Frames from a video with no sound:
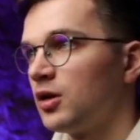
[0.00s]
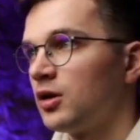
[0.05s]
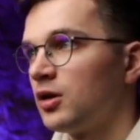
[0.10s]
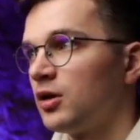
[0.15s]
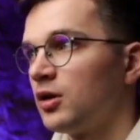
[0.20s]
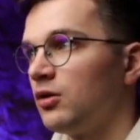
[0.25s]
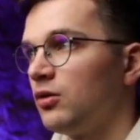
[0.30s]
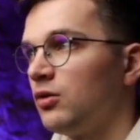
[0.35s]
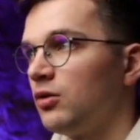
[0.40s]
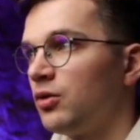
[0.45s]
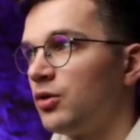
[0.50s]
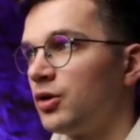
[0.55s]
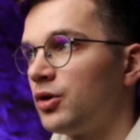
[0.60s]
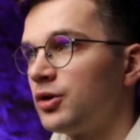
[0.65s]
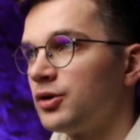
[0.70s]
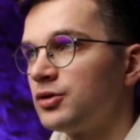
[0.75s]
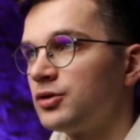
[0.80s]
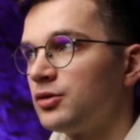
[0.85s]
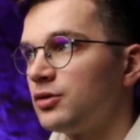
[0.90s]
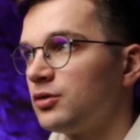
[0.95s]
or
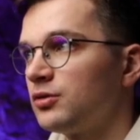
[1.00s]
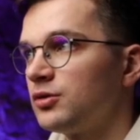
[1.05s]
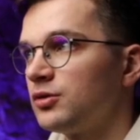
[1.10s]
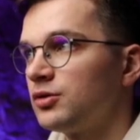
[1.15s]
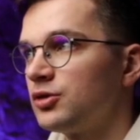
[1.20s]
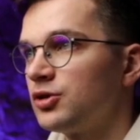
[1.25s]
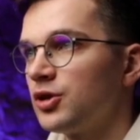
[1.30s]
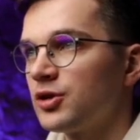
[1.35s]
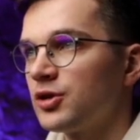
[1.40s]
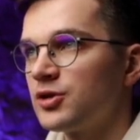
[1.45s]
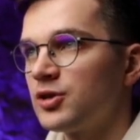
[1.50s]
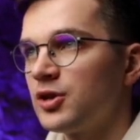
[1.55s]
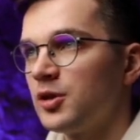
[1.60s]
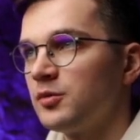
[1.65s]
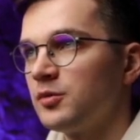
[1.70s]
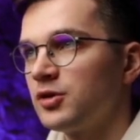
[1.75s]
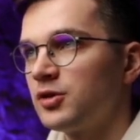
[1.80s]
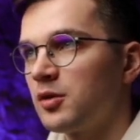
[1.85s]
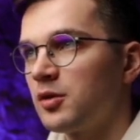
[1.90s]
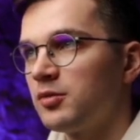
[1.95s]
just some
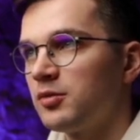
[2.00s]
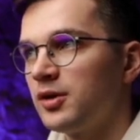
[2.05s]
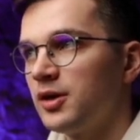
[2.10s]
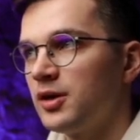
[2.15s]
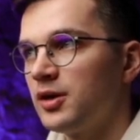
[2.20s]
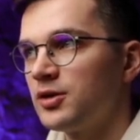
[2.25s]
templates